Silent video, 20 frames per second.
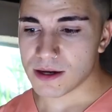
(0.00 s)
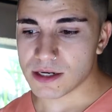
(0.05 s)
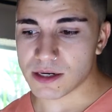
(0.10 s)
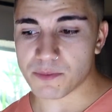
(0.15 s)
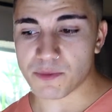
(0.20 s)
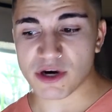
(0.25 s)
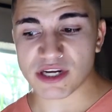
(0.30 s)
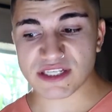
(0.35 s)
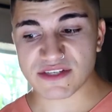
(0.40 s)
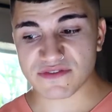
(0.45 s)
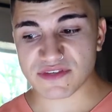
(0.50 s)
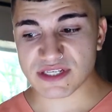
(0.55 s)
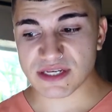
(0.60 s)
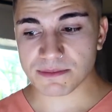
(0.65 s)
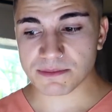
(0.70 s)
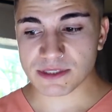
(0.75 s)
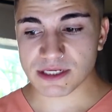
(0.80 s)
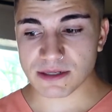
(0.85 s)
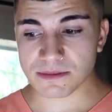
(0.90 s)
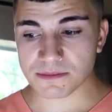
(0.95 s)
Depressive
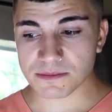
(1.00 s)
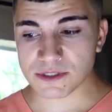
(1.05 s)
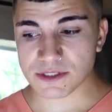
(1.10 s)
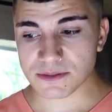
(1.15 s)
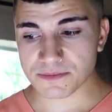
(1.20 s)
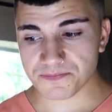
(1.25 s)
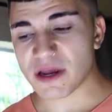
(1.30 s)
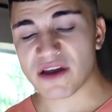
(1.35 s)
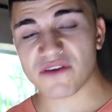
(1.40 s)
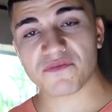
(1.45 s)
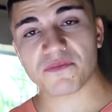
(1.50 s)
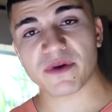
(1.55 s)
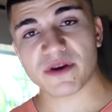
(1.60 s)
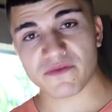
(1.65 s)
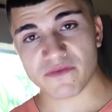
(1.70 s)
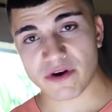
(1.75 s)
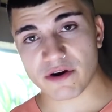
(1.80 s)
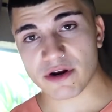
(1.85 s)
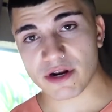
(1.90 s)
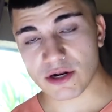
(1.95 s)
symptoms have
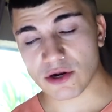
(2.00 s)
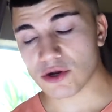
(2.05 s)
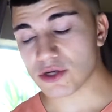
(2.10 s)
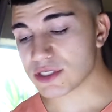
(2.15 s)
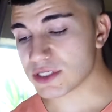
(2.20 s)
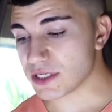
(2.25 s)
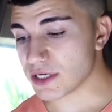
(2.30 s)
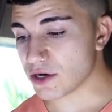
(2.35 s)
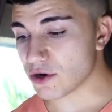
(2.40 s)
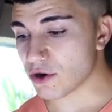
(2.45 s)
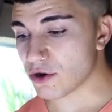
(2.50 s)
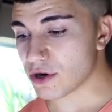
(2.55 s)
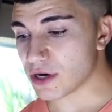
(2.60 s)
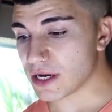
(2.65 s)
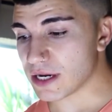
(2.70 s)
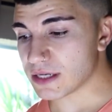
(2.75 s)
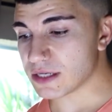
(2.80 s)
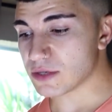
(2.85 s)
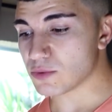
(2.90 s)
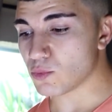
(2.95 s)
been very closely
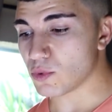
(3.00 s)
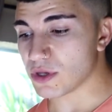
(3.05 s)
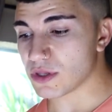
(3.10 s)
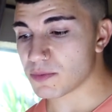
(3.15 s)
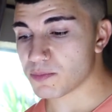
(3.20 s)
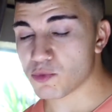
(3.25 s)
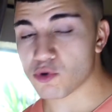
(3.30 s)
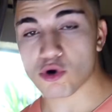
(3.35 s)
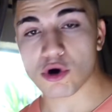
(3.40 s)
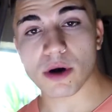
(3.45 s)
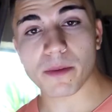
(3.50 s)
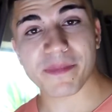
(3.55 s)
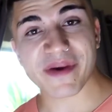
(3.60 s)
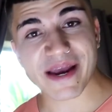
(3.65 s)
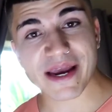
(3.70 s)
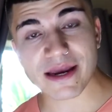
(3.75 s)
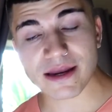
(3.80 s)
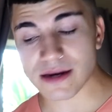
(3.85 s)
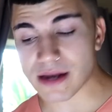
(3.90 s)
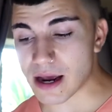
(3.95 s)
correlated with poor
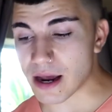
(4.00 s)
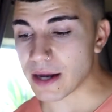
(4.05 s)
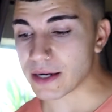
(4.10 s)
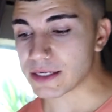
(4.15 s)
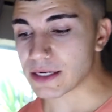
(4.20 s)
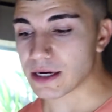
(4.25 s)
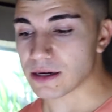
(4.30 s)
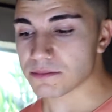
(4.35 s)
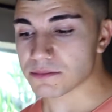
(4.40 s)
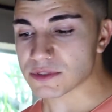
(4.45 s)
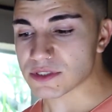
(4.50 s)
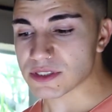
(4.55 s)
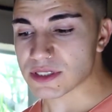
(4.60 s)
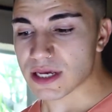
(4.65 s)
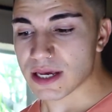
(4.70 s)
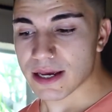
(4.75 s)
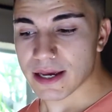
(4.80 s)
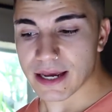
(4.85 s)
pain outcomes,